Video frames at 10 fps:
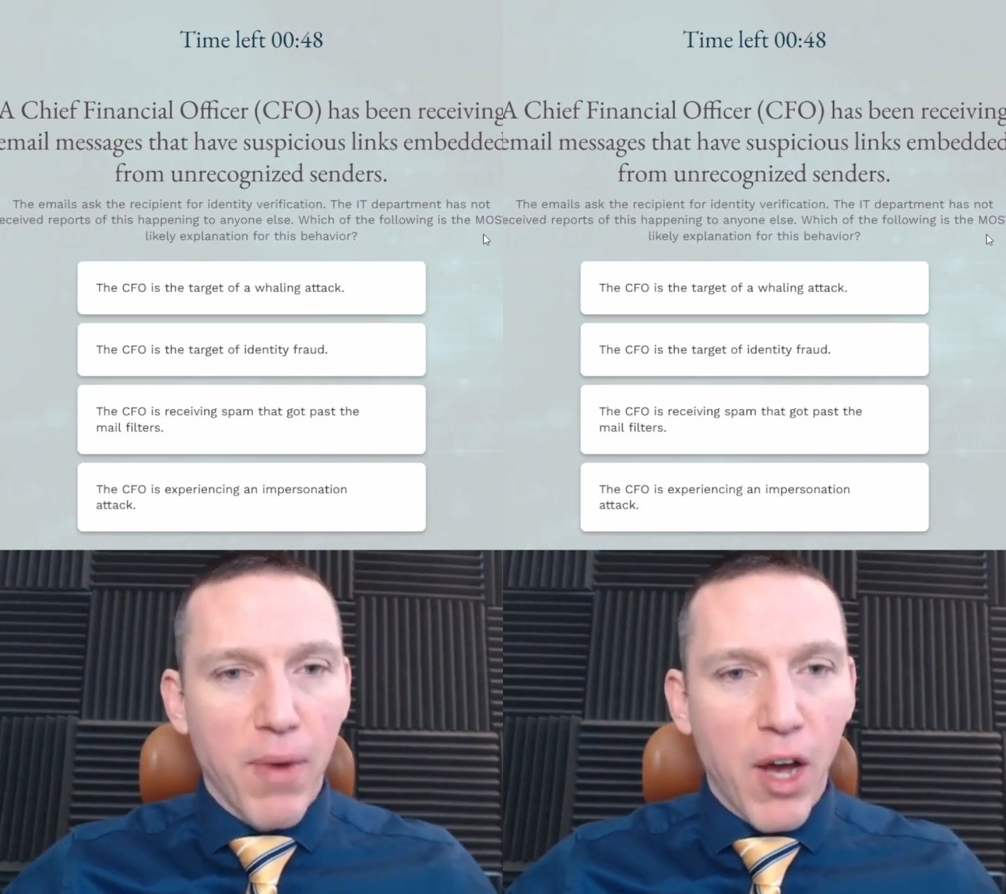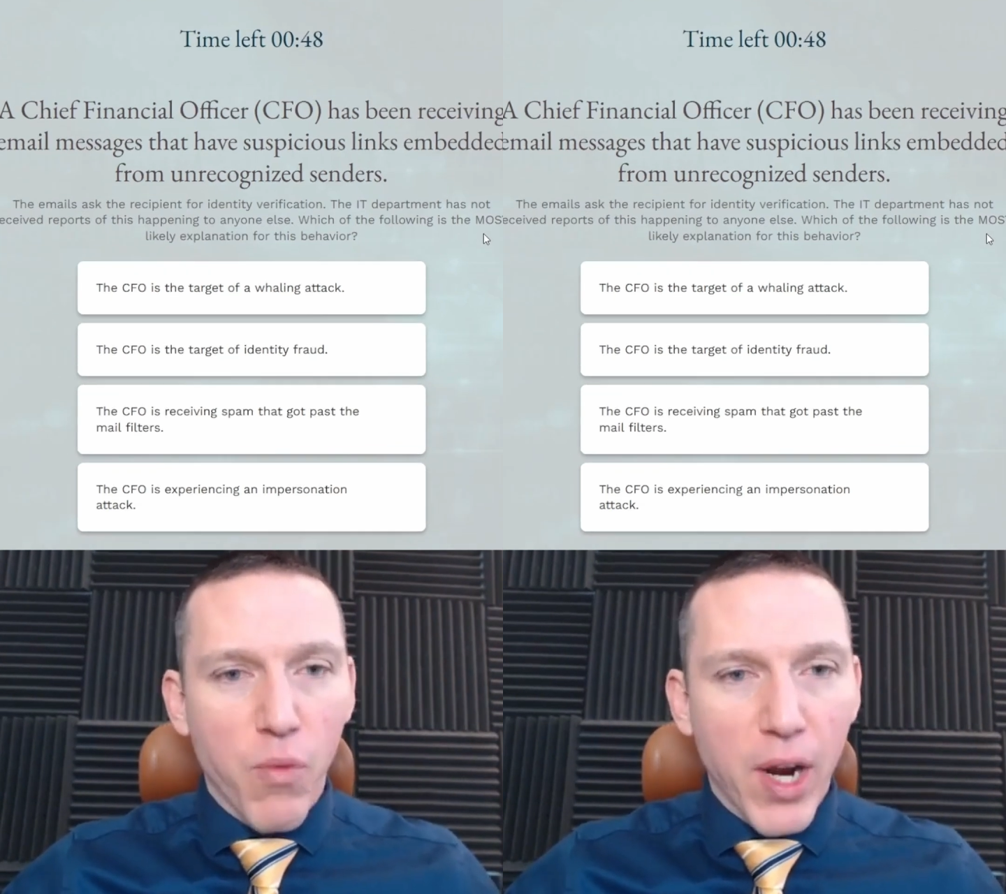
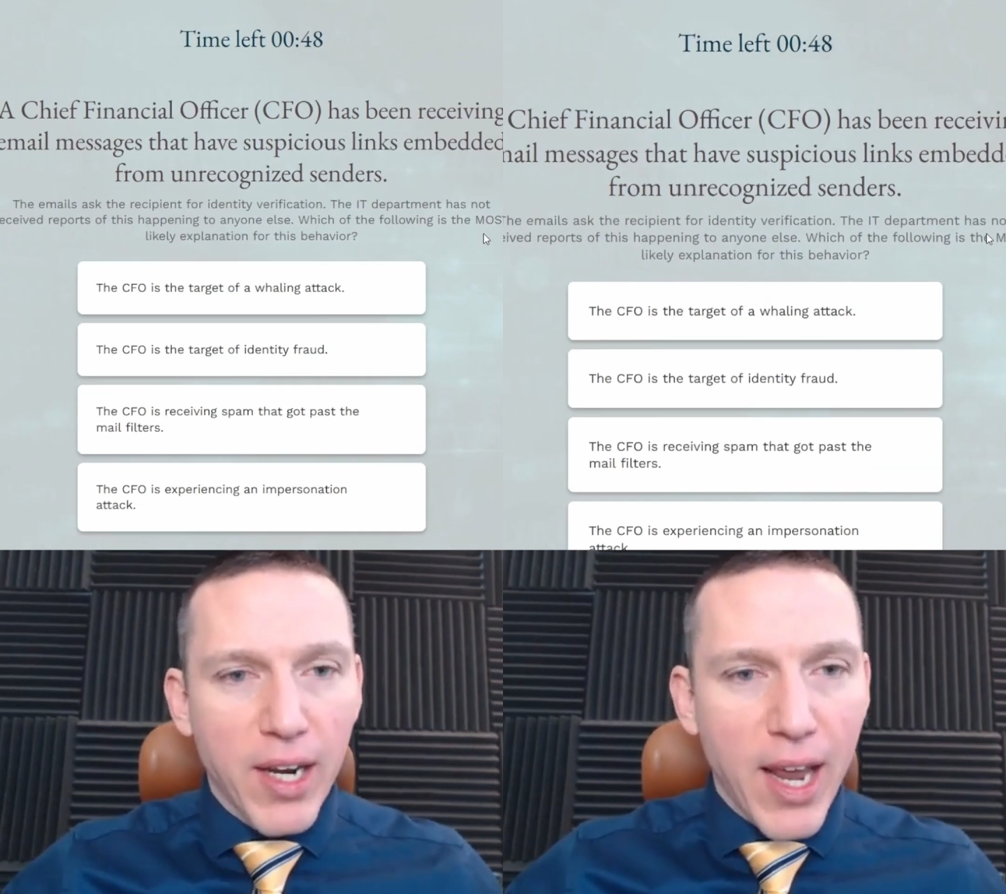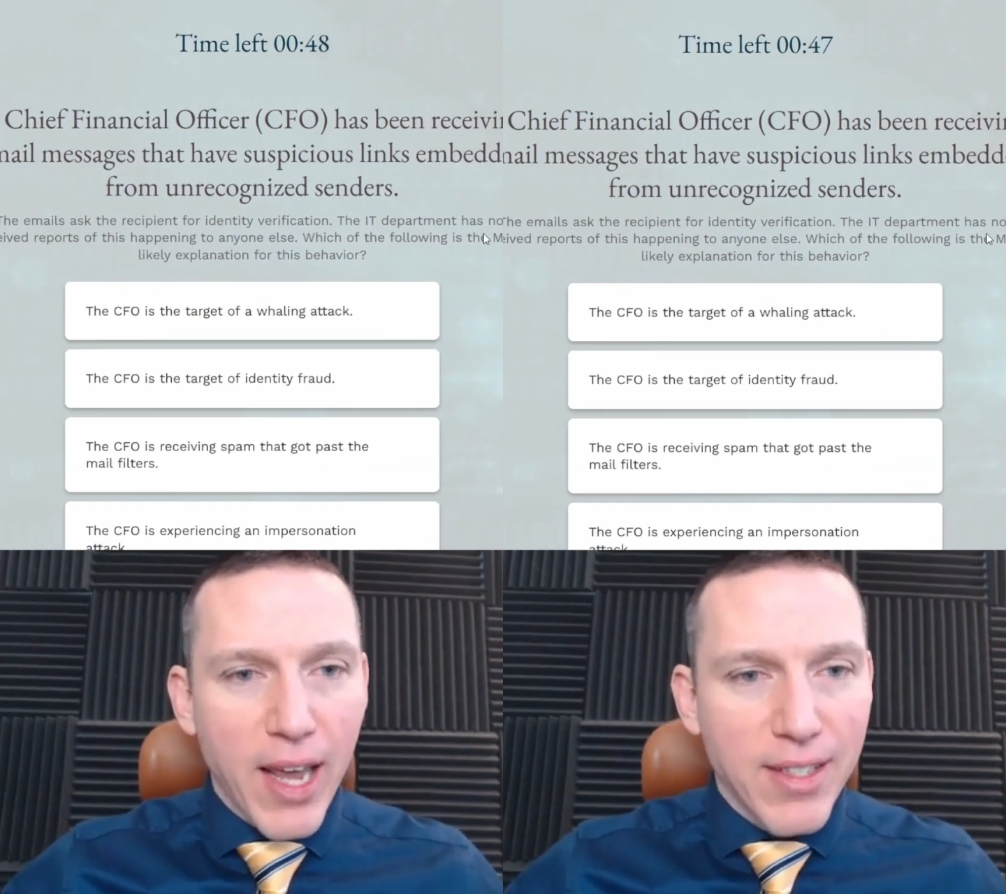
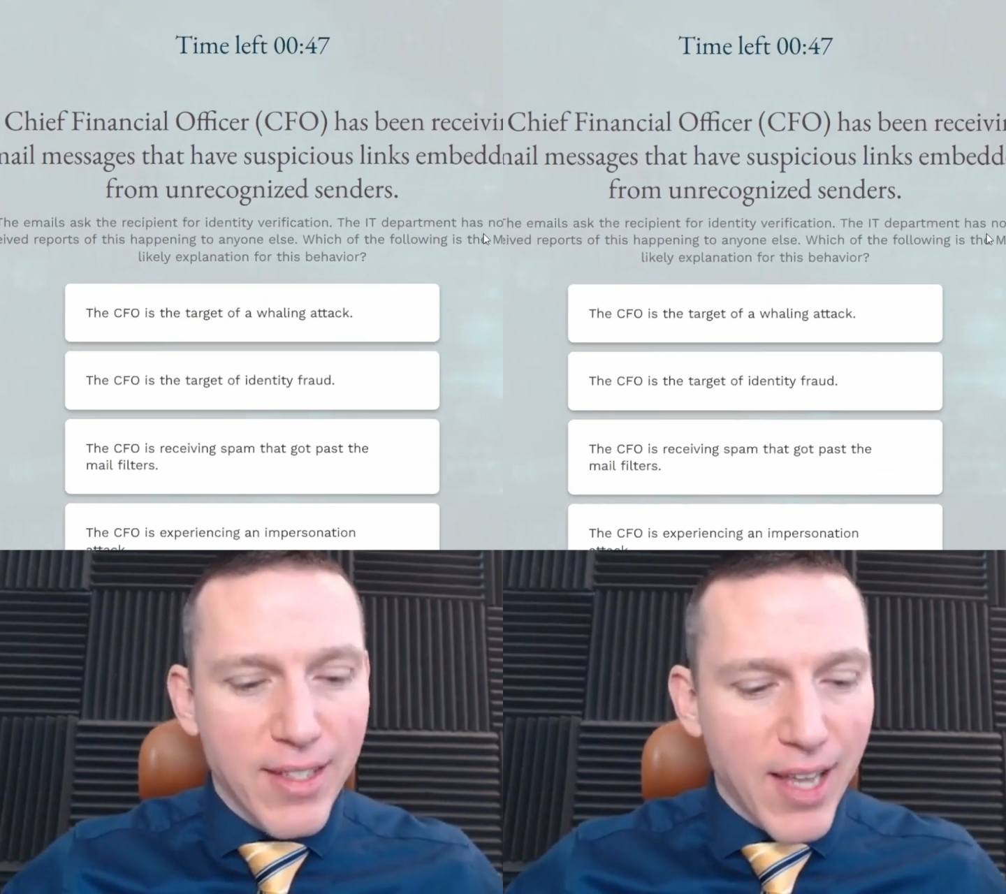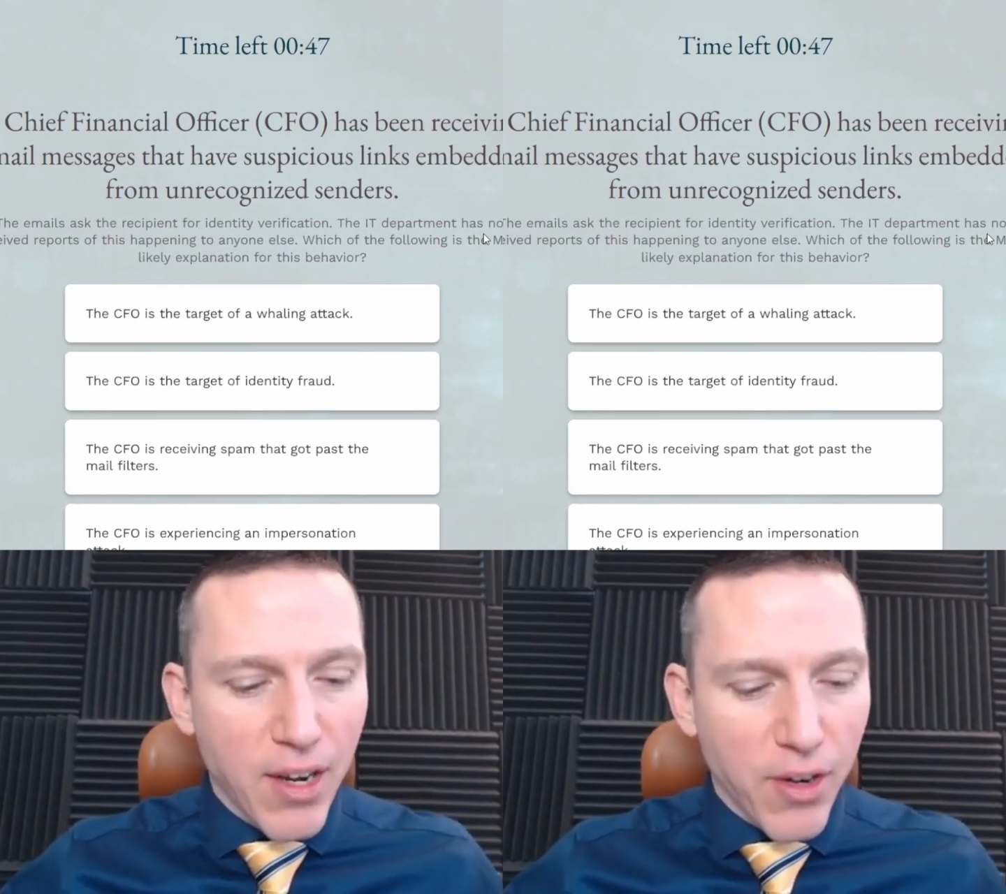unrecognized
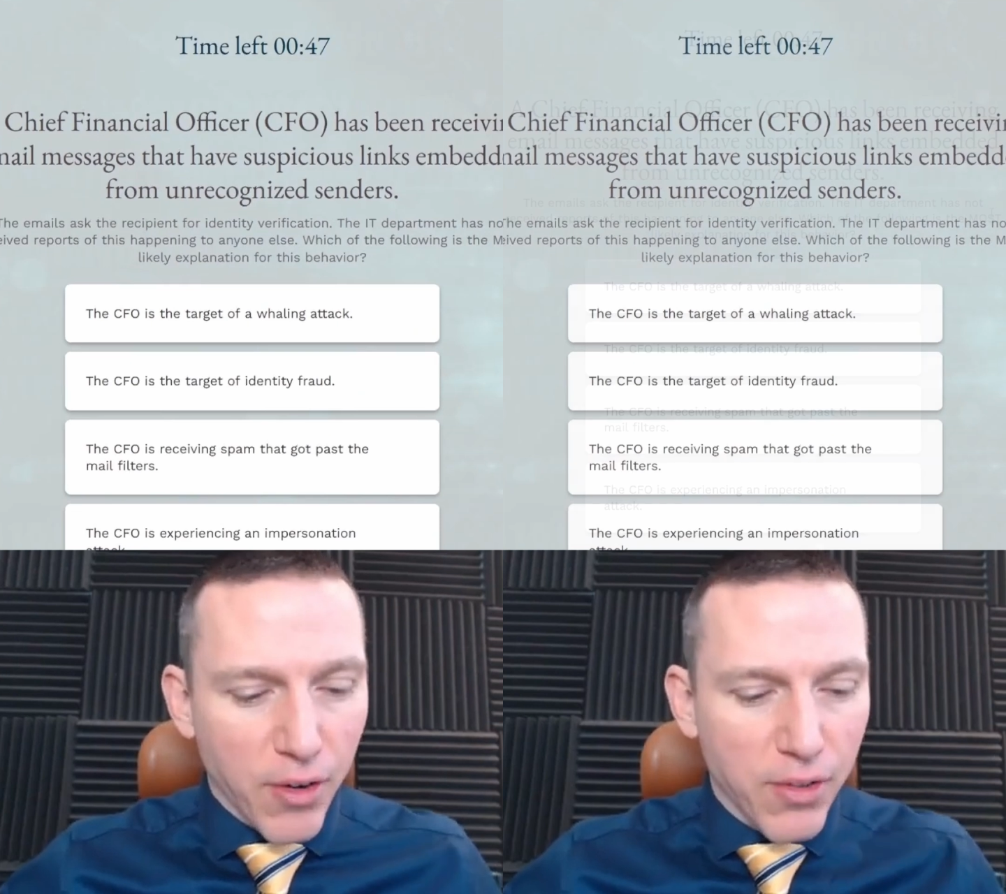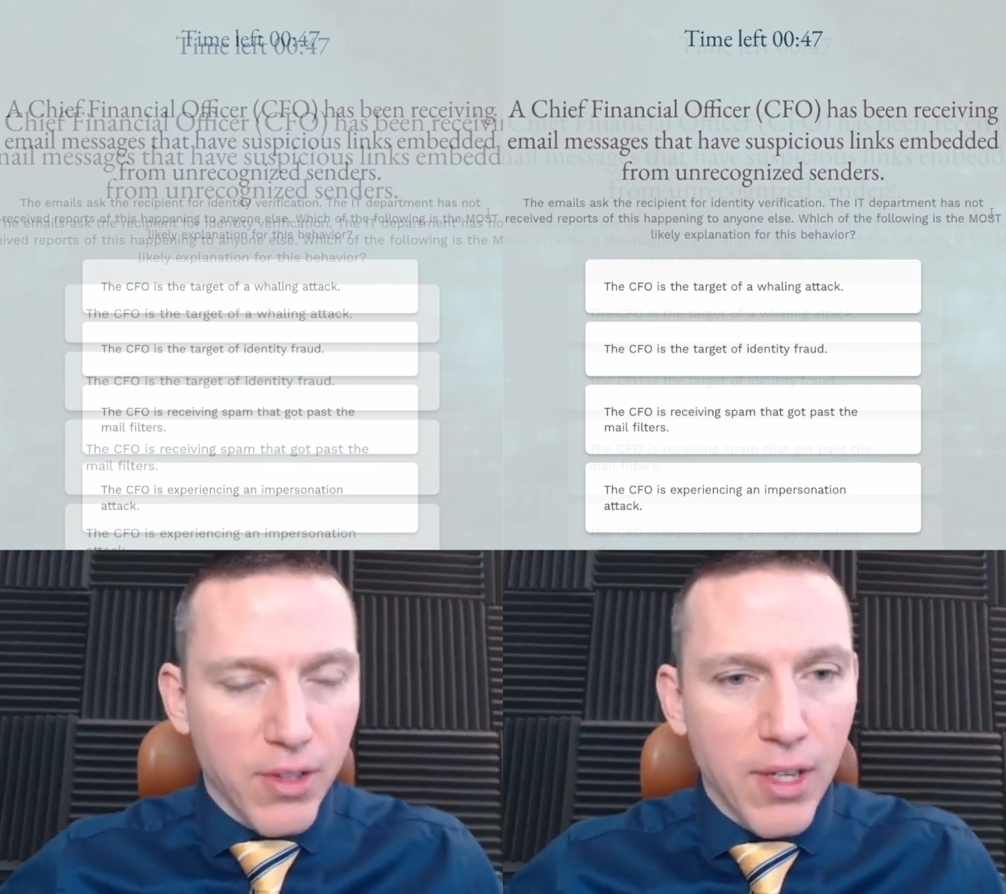
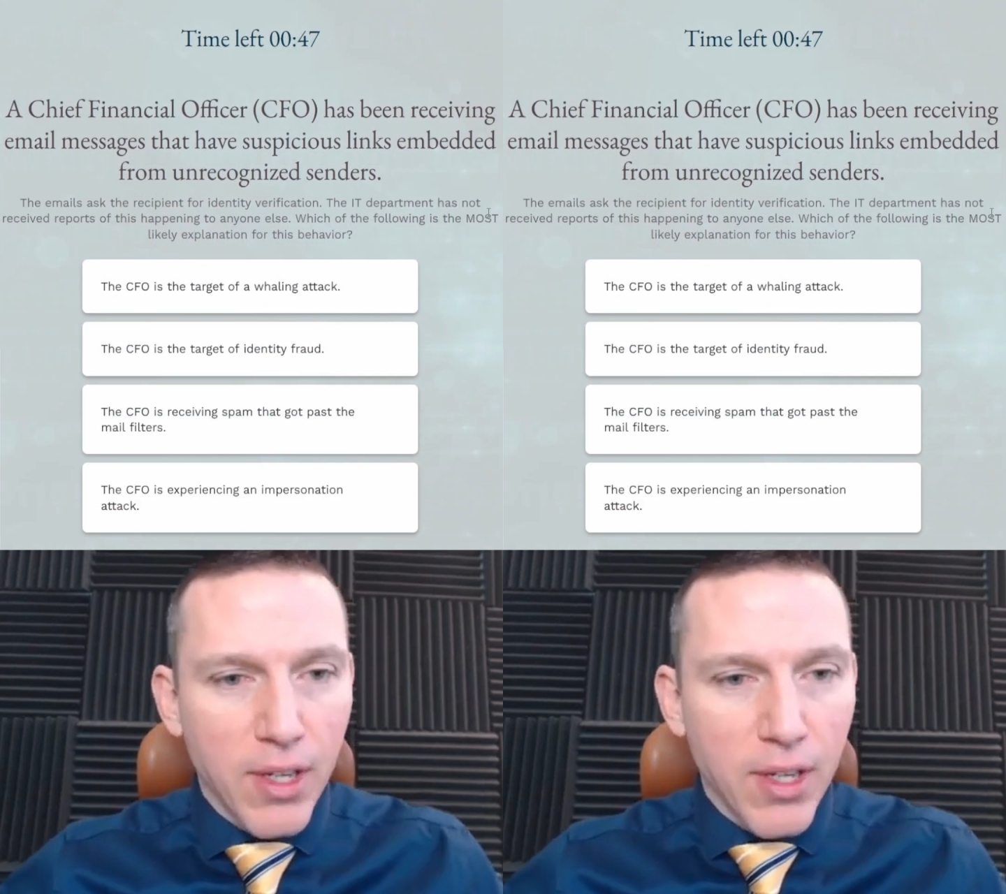senders.